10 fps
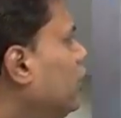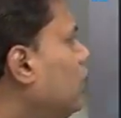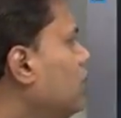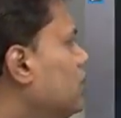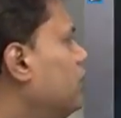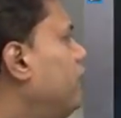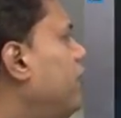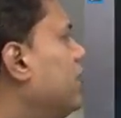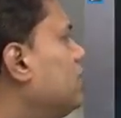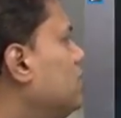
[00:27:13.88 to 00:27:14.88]
and ecological
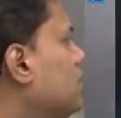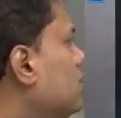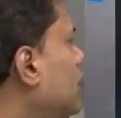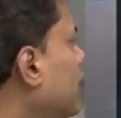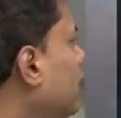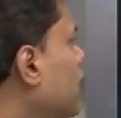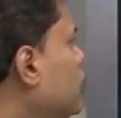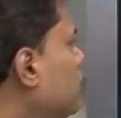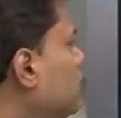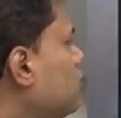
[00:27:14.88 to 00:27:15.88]
factors like
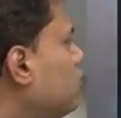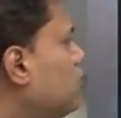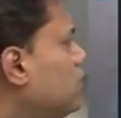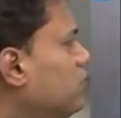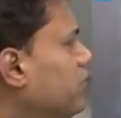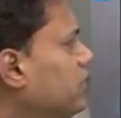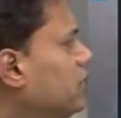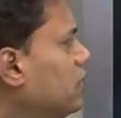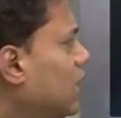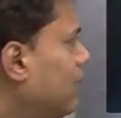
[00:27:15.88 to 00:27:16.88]
natural resources,
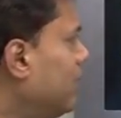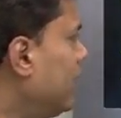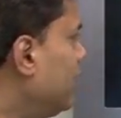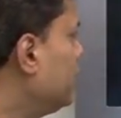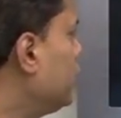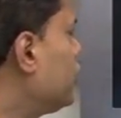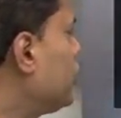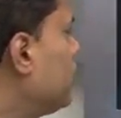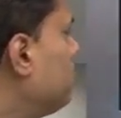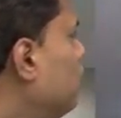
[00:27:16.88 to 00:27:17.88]
weather, climatic
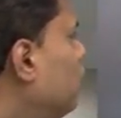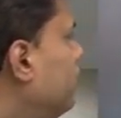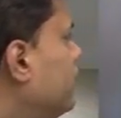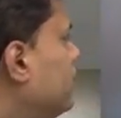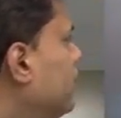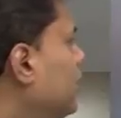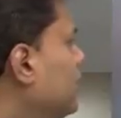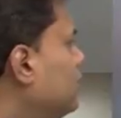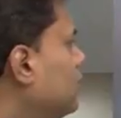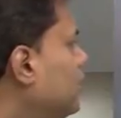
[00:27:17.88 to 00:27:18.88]
condition, port
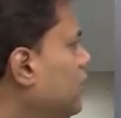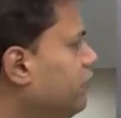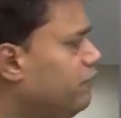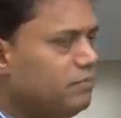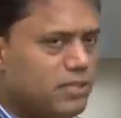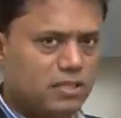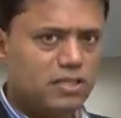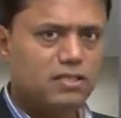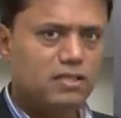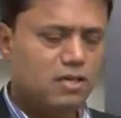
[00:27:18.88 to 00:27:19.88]
facilities are key for
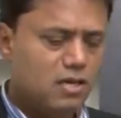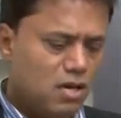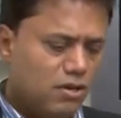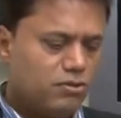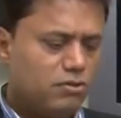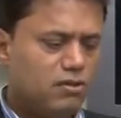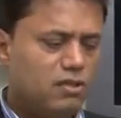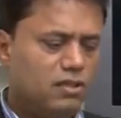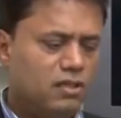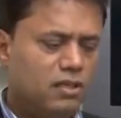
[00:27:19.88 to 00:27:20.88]
business.
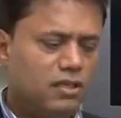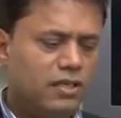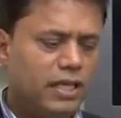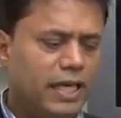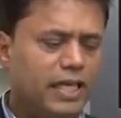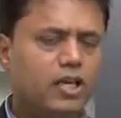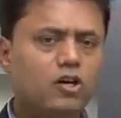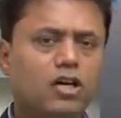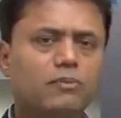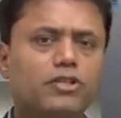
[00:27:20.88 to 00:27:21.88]
So any
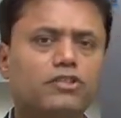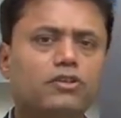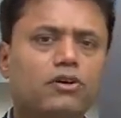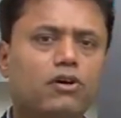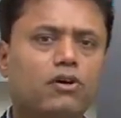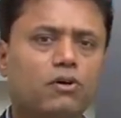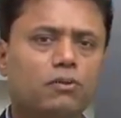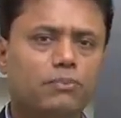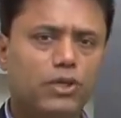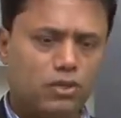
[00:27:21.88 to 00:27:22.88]
economy to
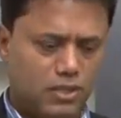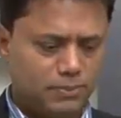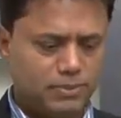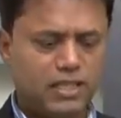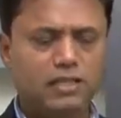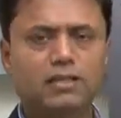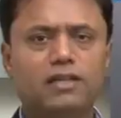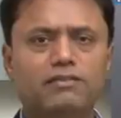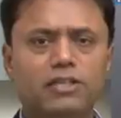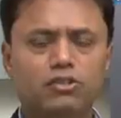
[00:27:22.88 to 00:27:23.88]
grow beyond a particular
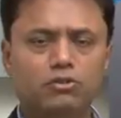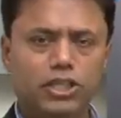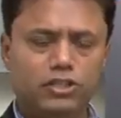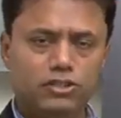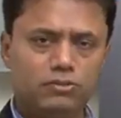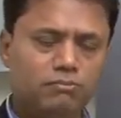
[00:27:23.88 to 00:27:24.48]
level, you need